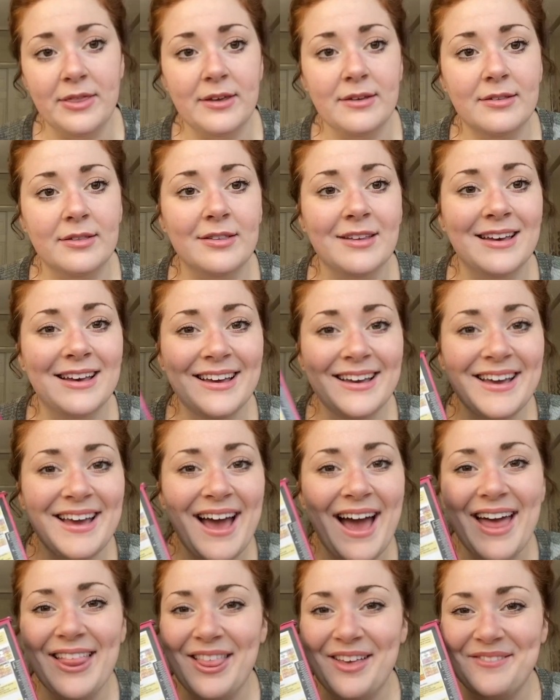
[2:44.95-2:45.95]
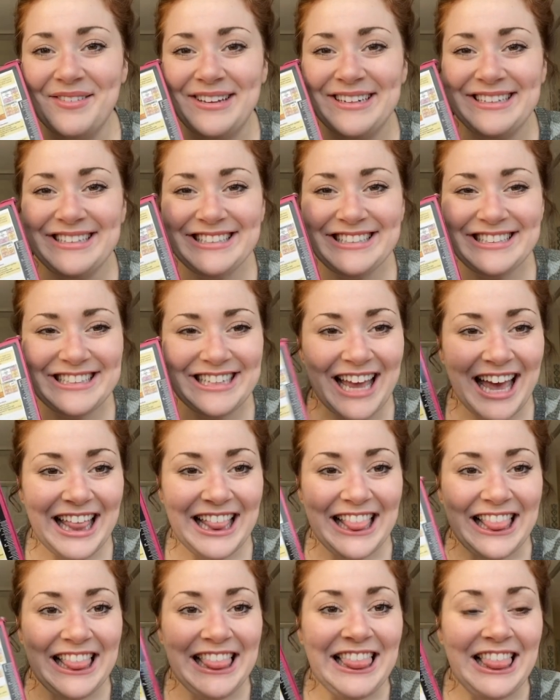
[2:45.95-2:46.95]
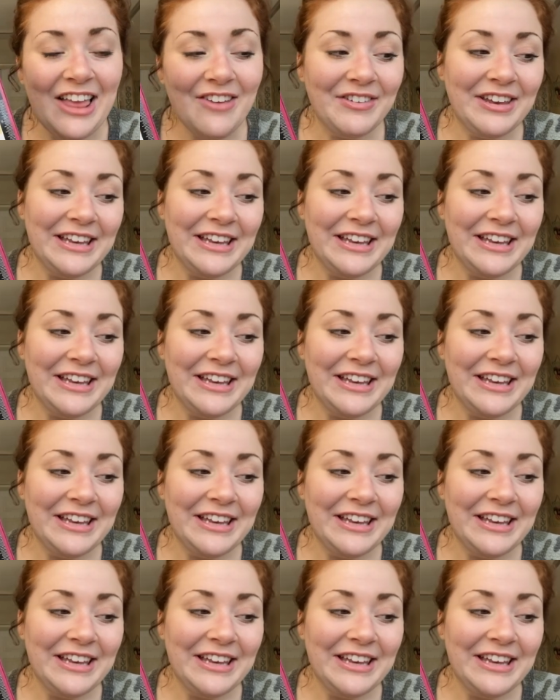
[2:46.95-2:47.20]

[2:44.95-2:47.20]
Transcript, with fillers: this. I love it. I love